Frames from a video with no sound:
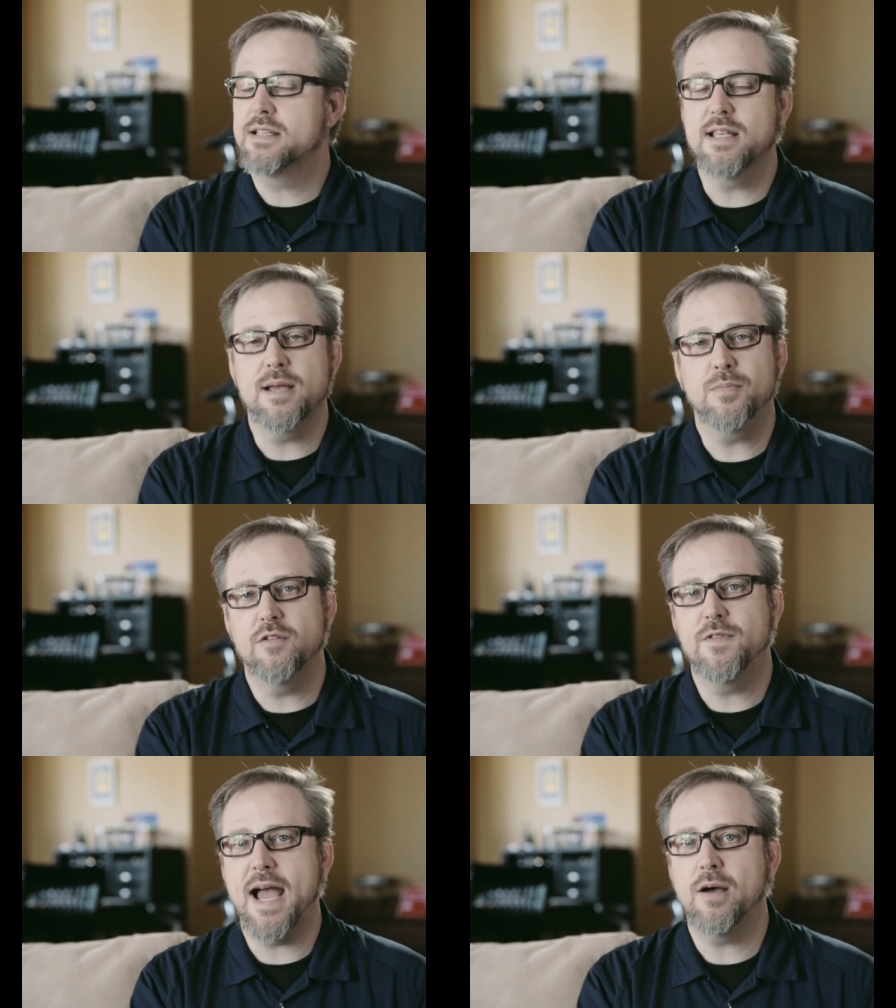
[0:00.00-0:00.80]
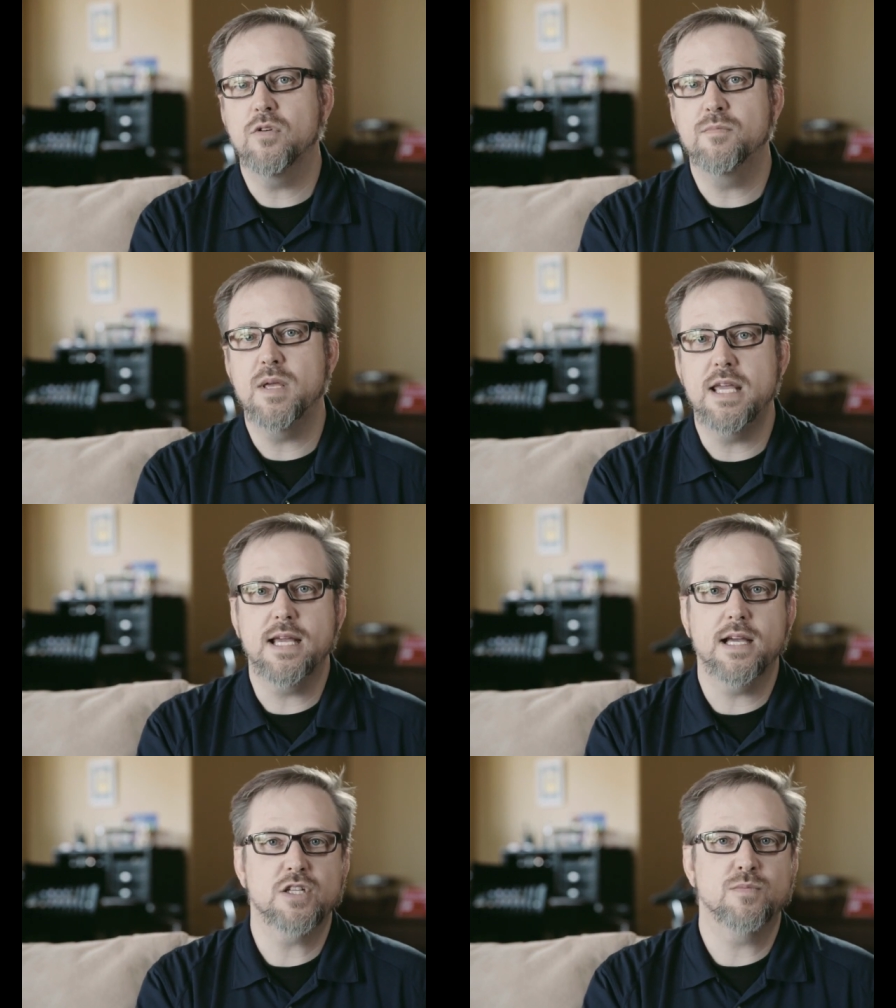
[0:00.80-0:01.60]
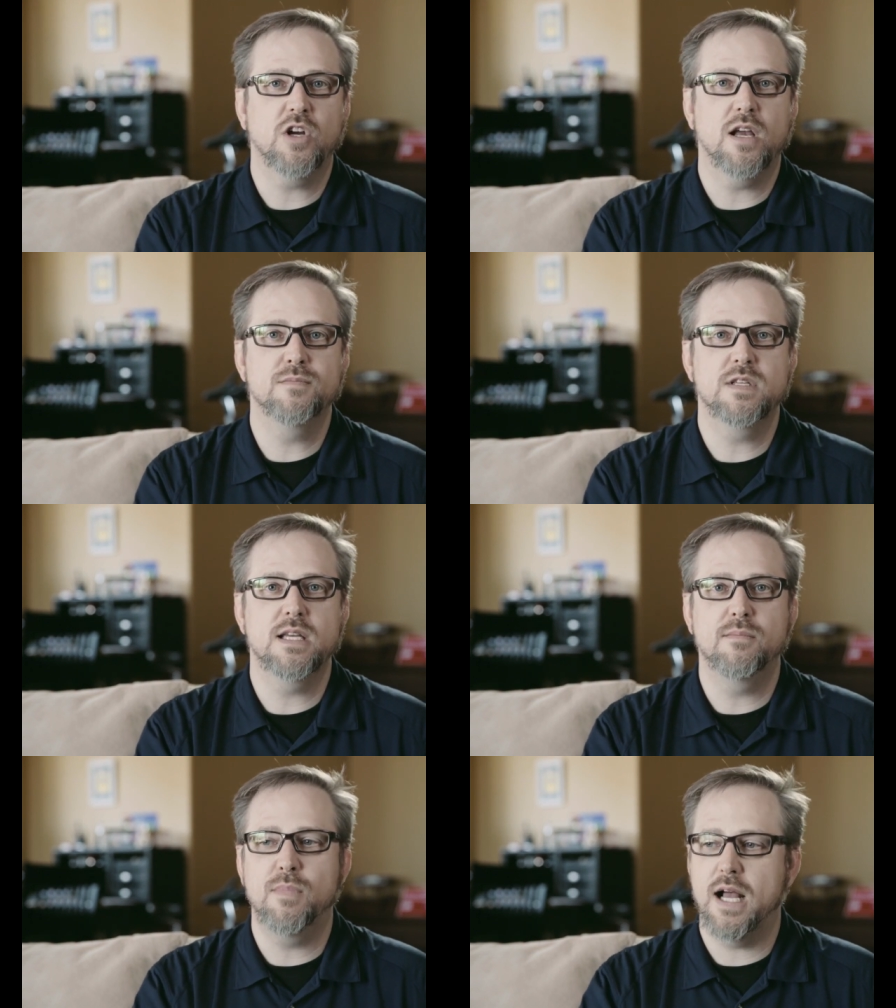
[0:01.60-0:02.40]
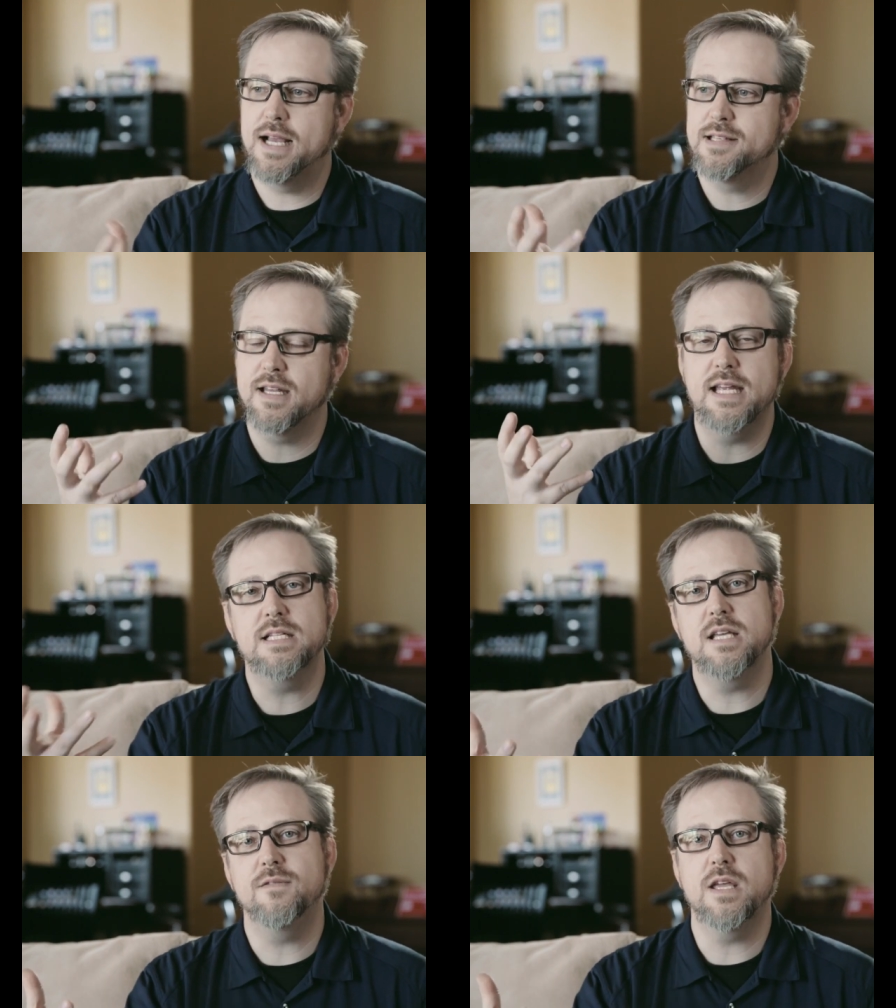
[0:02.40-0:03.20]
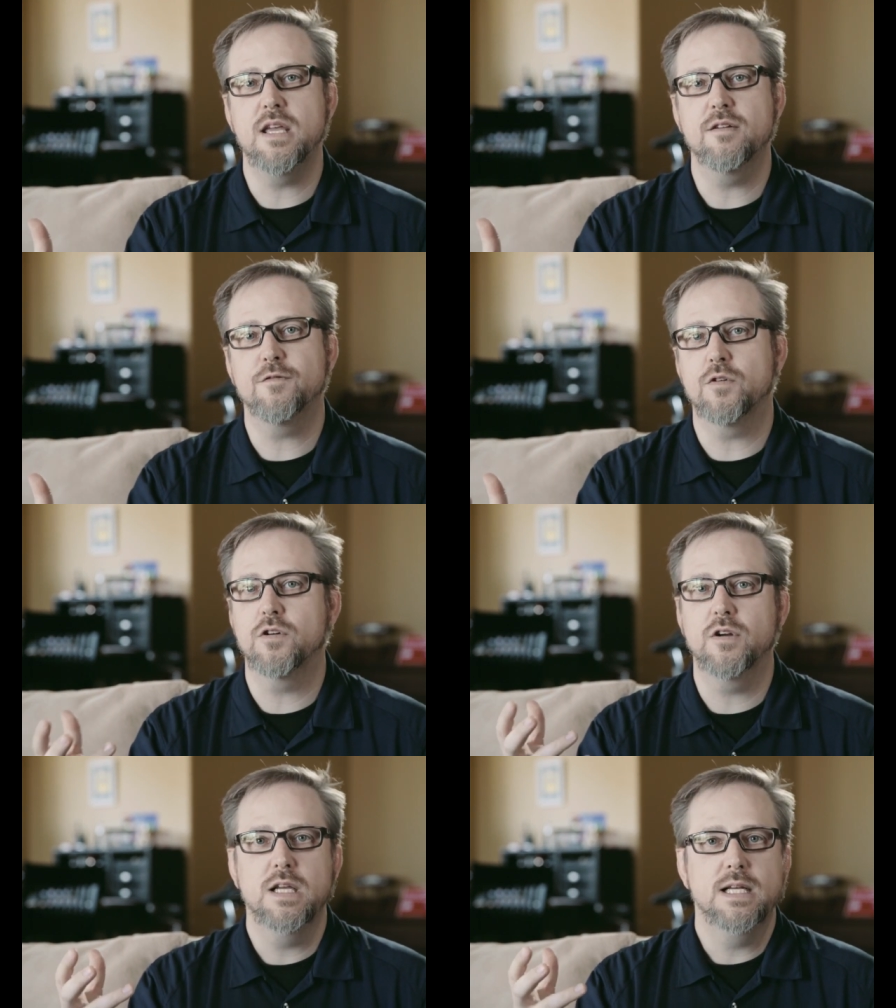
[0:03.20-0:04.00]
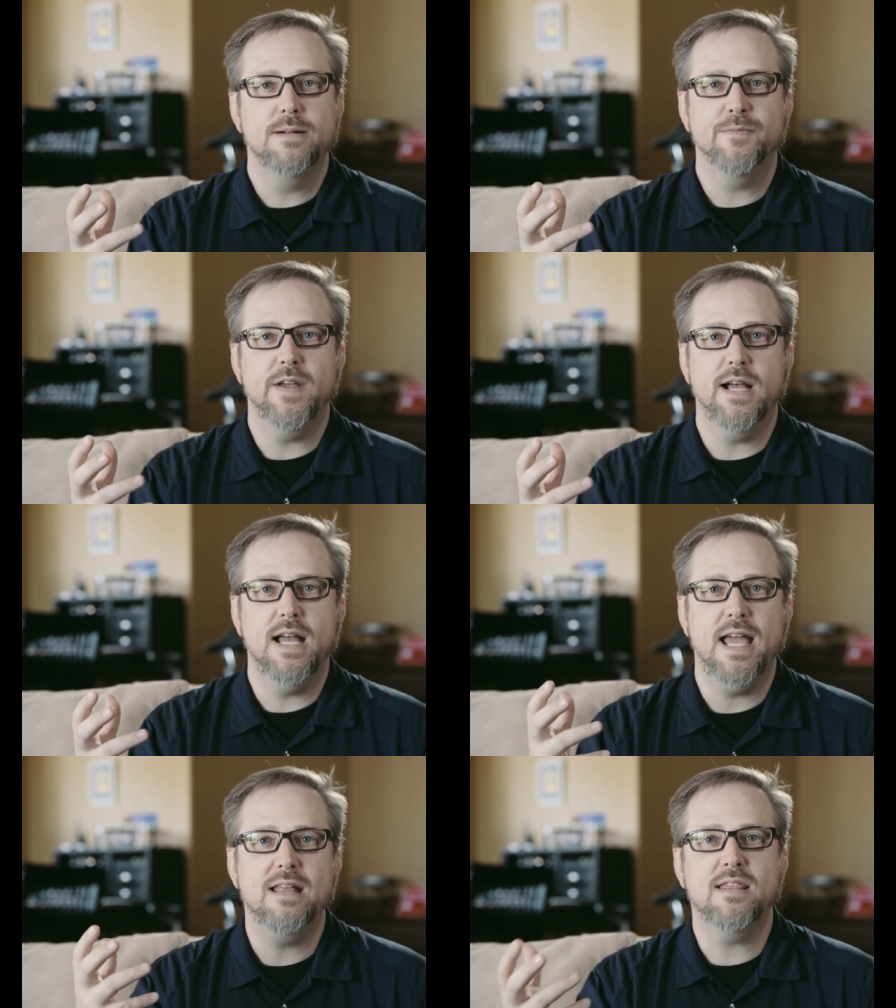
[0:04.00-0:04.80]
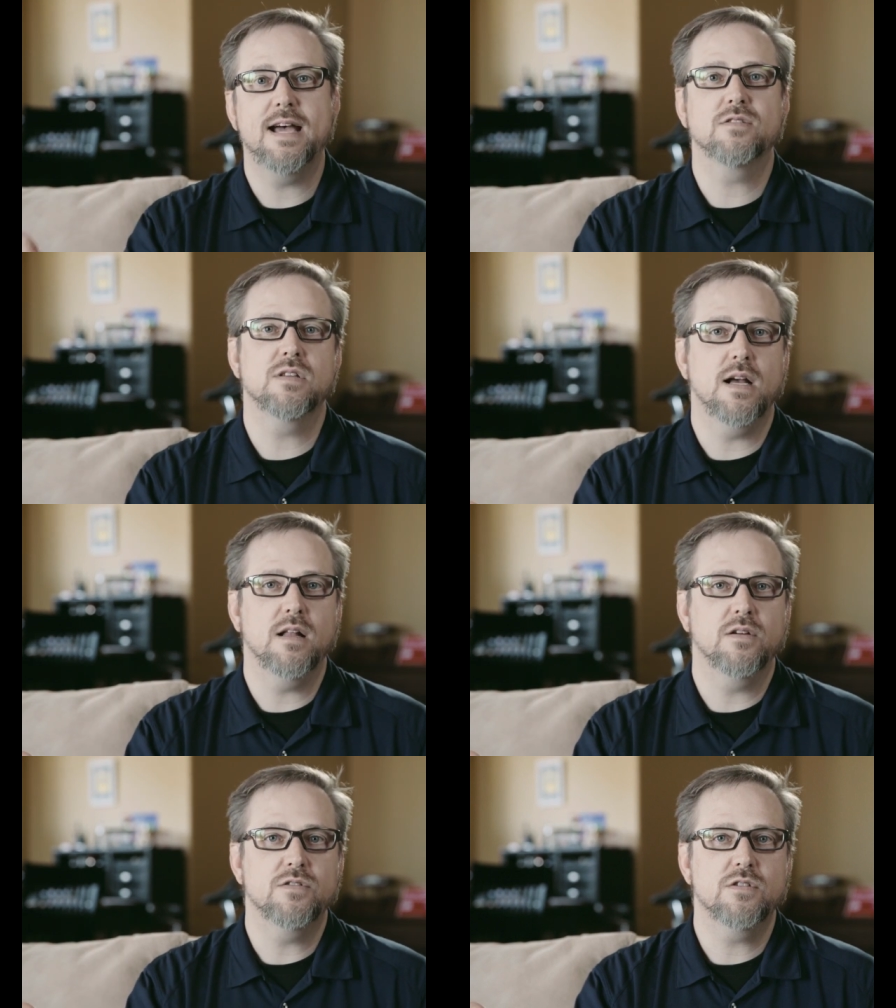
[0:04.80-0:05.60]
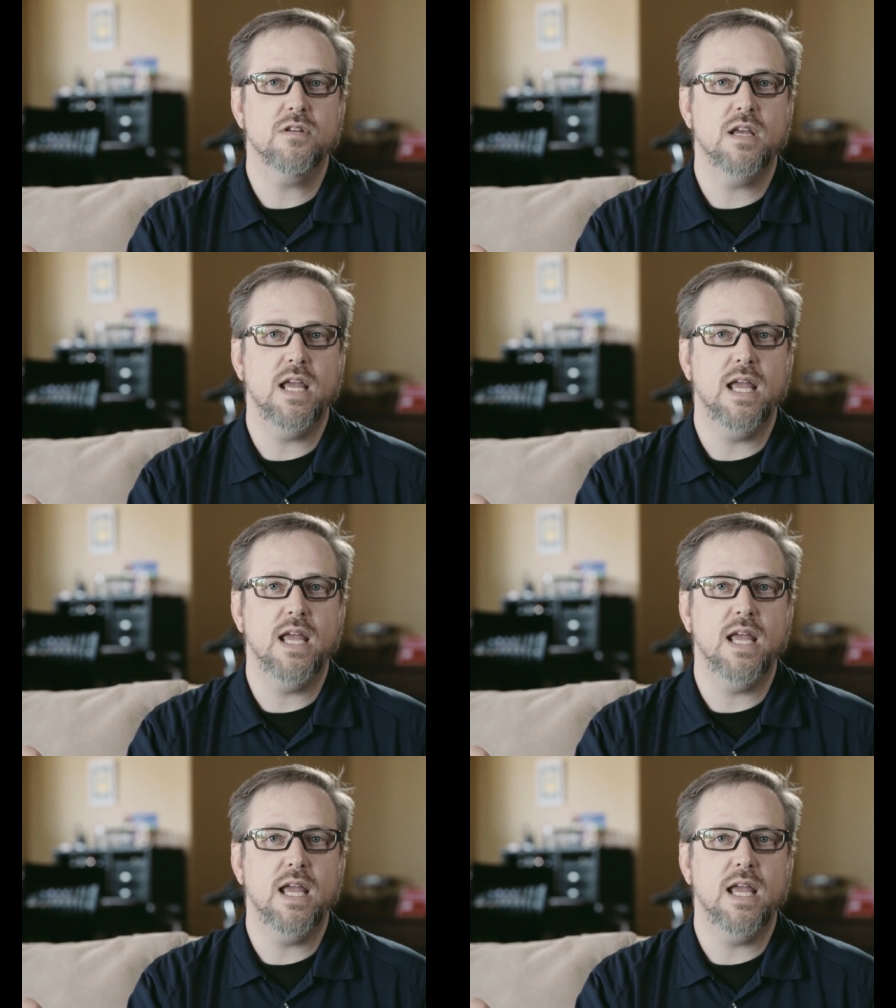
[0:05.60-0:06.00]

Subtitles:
example of that would be customer comes in and buys an ATV for $8,000,